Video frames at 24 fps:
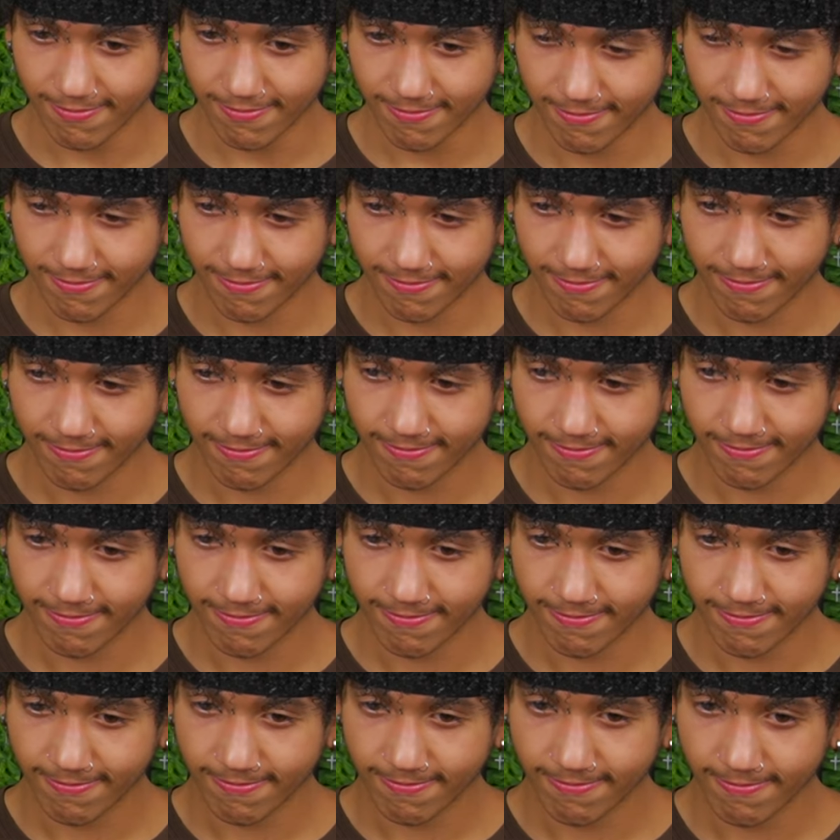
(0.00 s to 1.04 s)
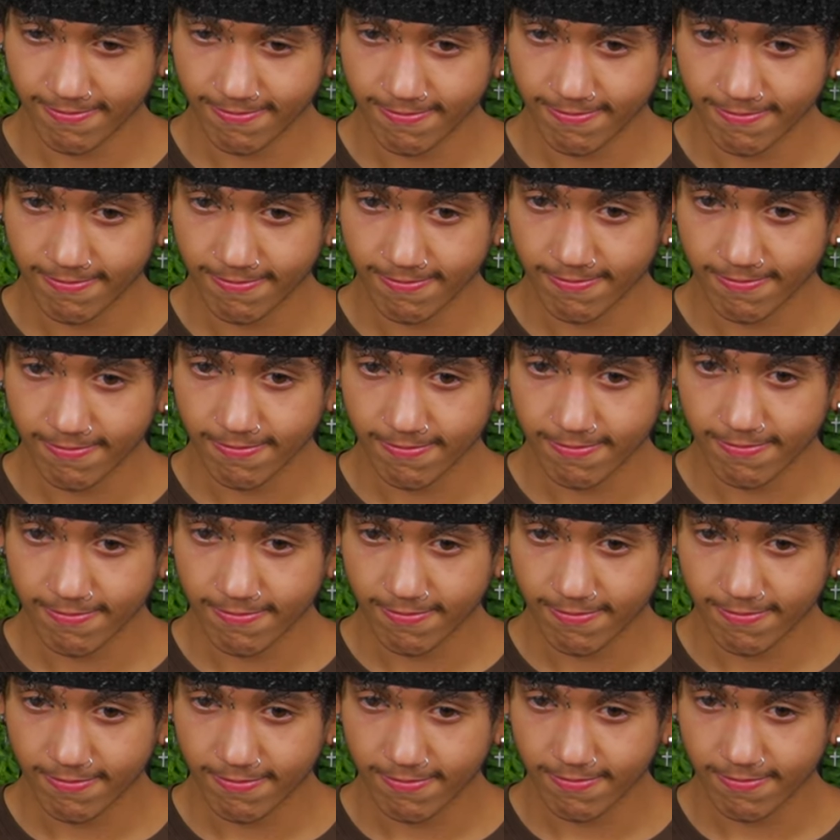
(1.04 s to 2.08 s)

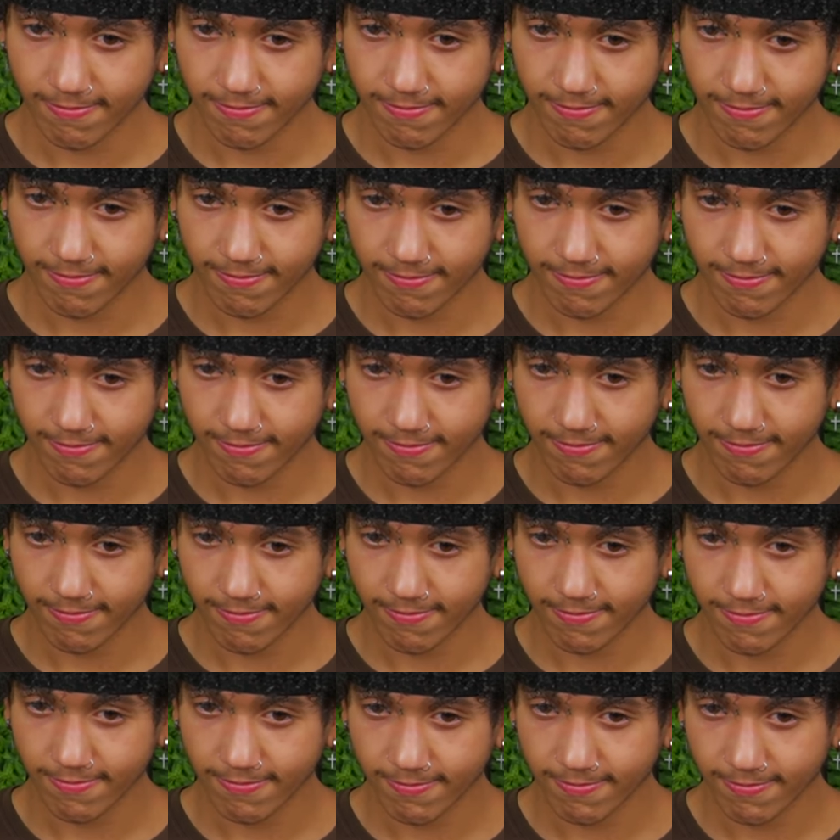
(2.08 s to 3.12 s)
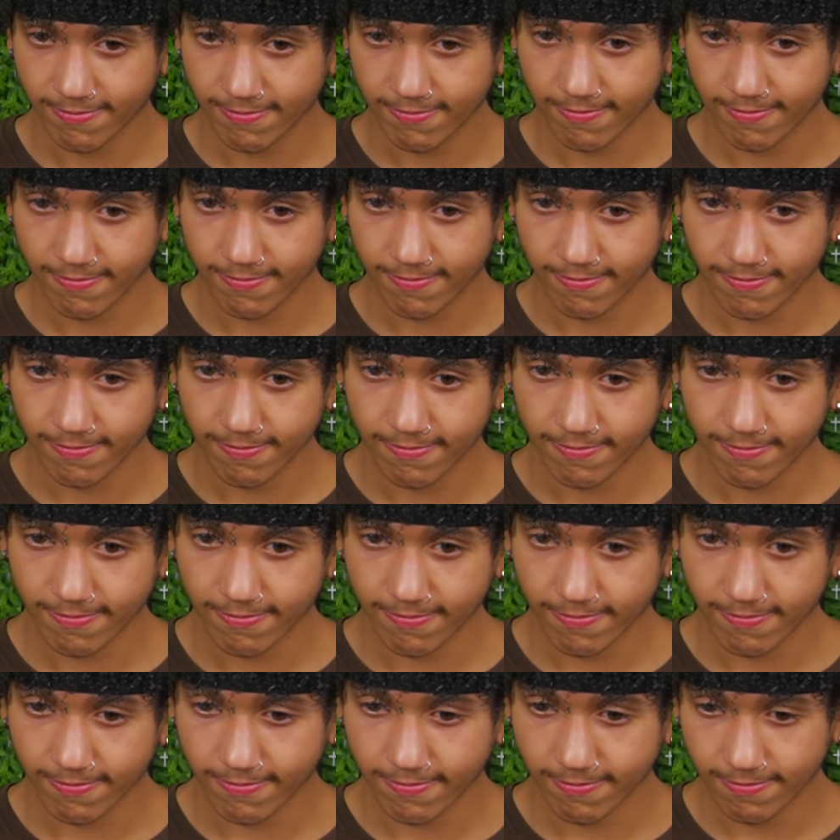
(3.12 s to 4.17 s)

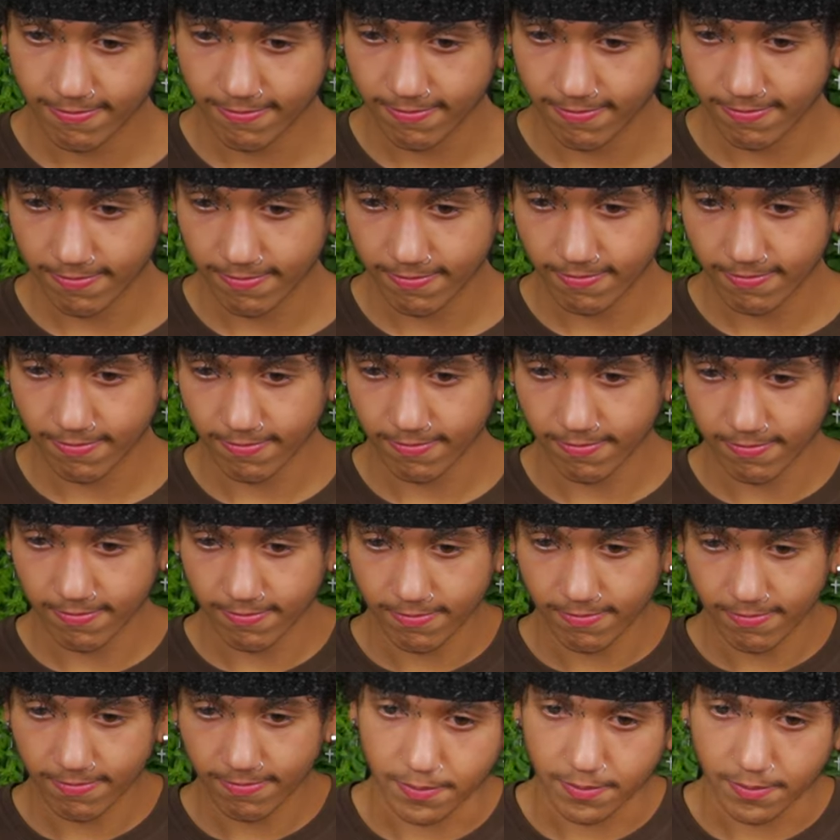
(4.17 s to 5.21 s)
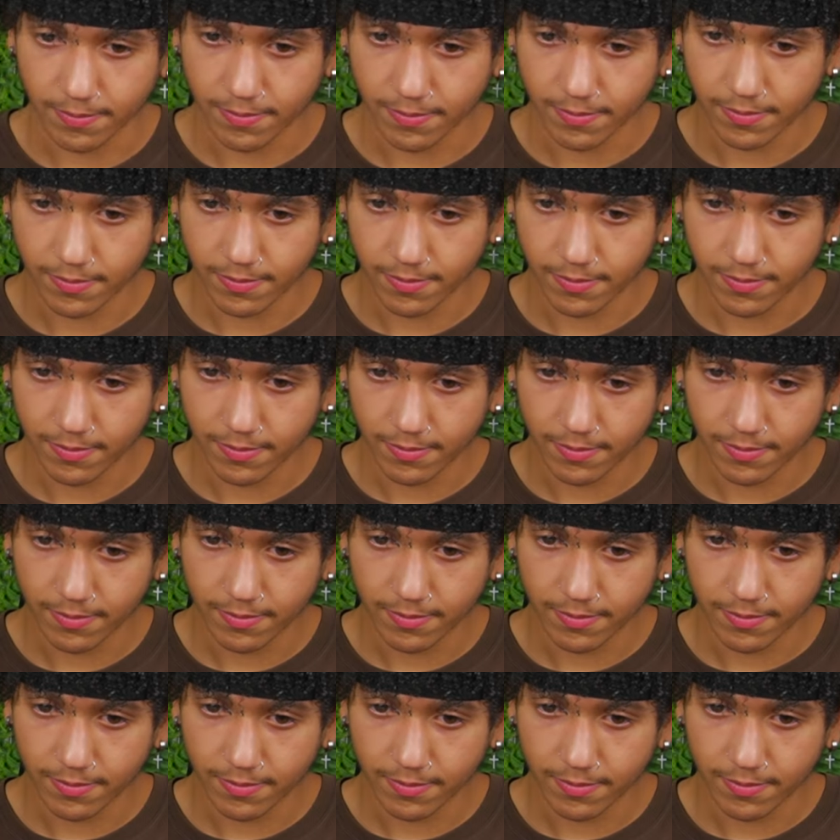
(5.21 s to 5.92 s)
The person shown says nothing.